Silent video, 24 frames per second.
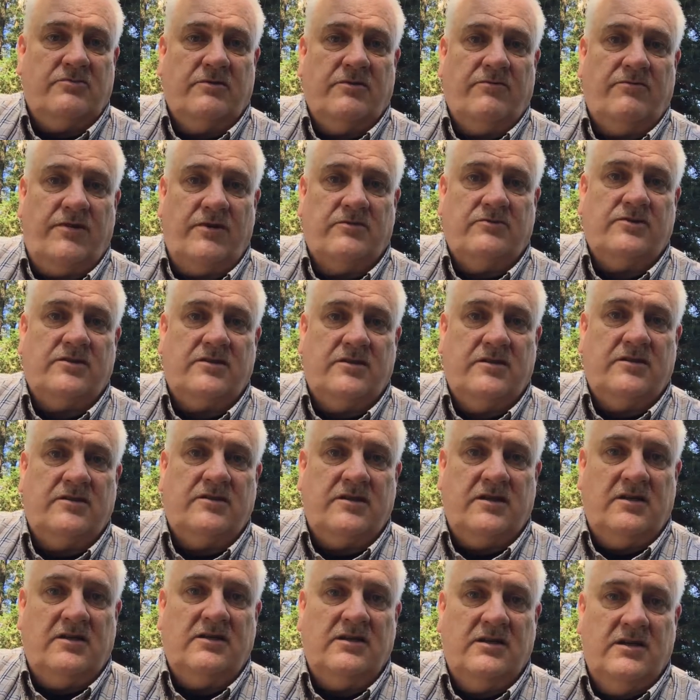with folks
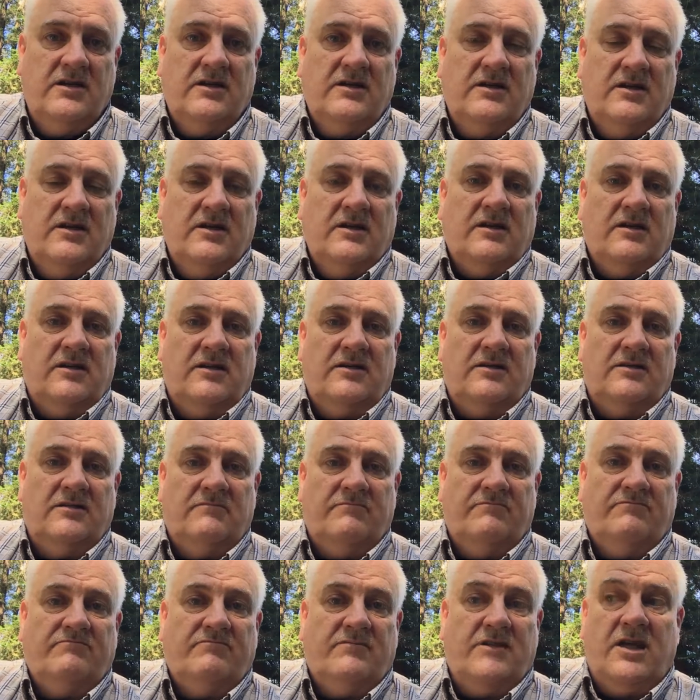that
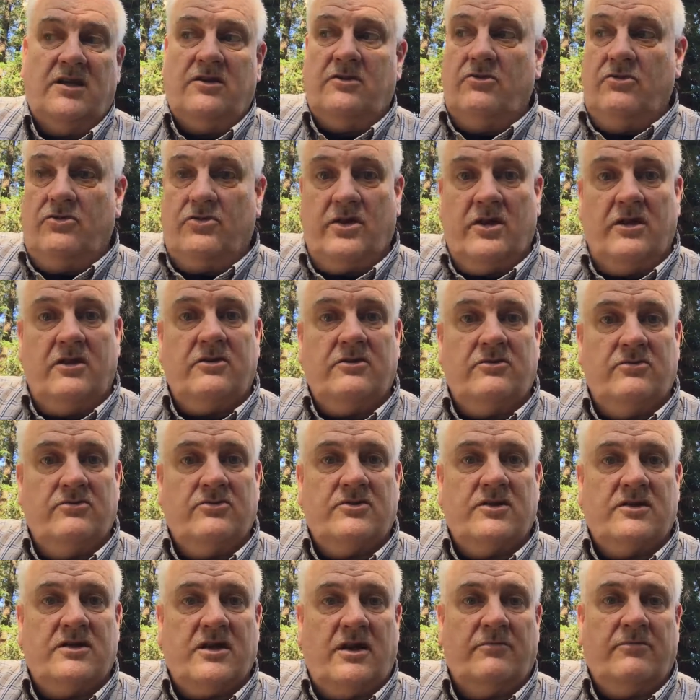you think could
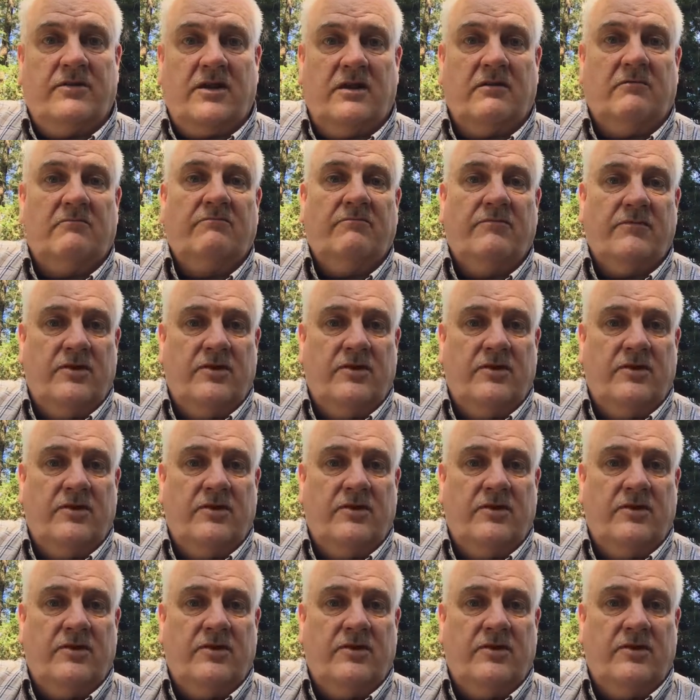use the same thing.